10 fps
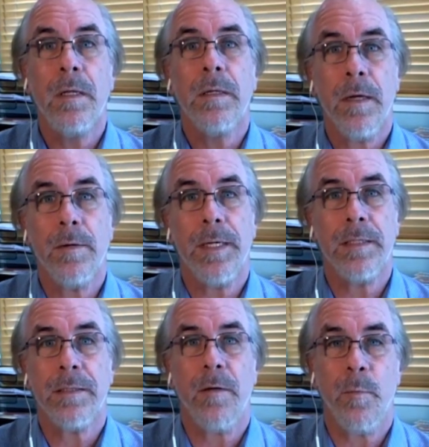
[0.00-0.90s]

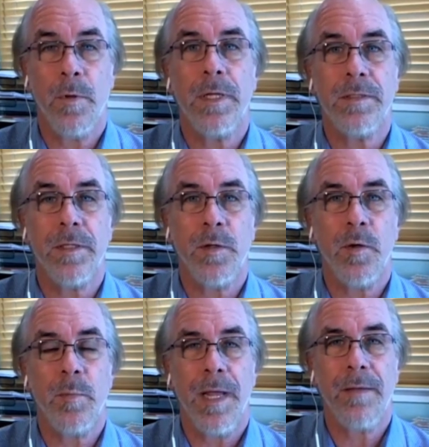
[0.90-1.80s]
It's a really secure
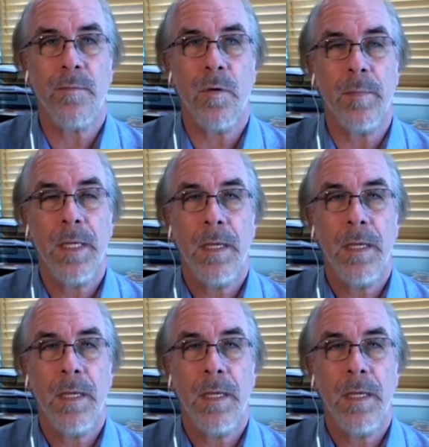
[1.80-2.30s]
platform.